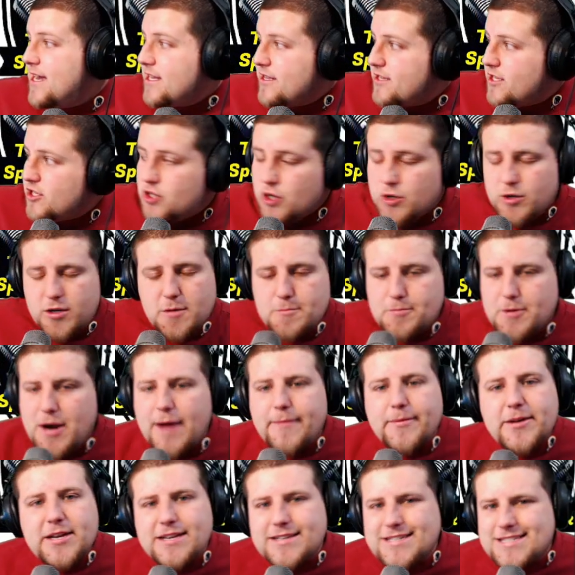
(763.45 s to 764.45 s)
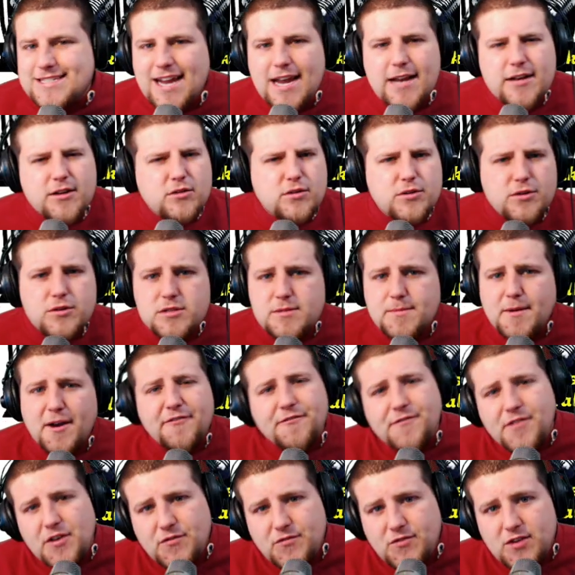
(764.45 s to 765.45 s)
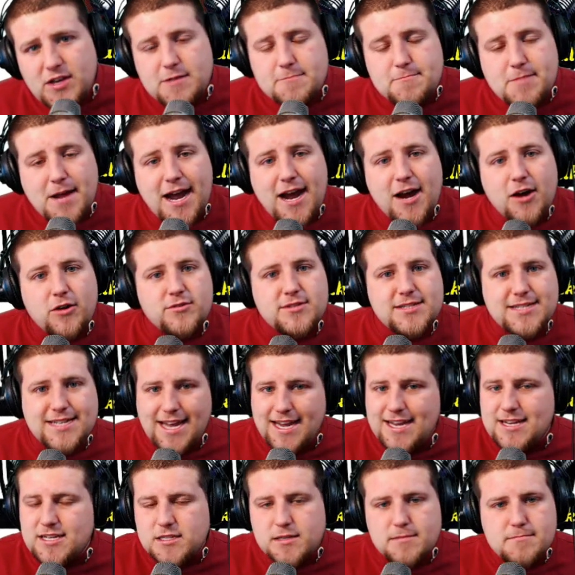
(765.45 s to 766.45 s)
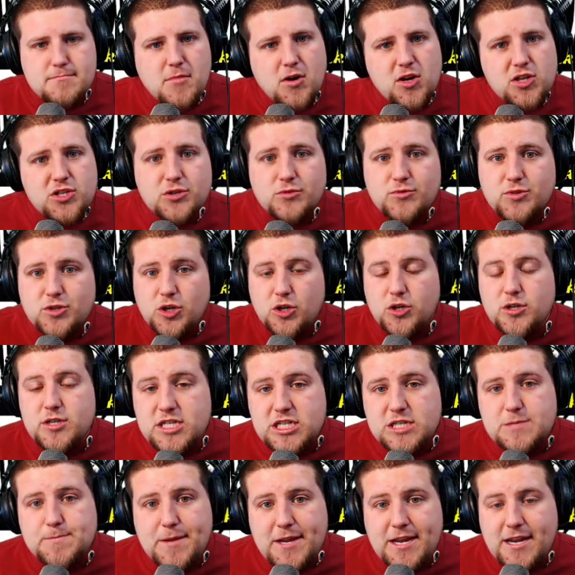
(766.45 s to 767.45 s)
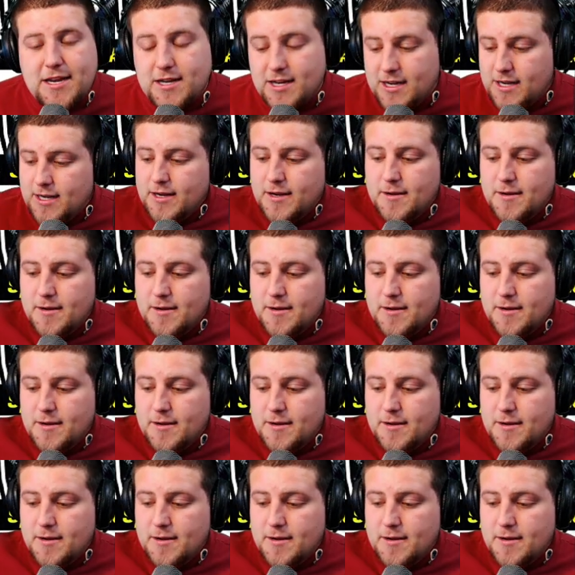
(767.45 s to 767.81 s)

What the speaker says: The dude could probably stand to lose about 15 pounds, gain some muscle, good speed.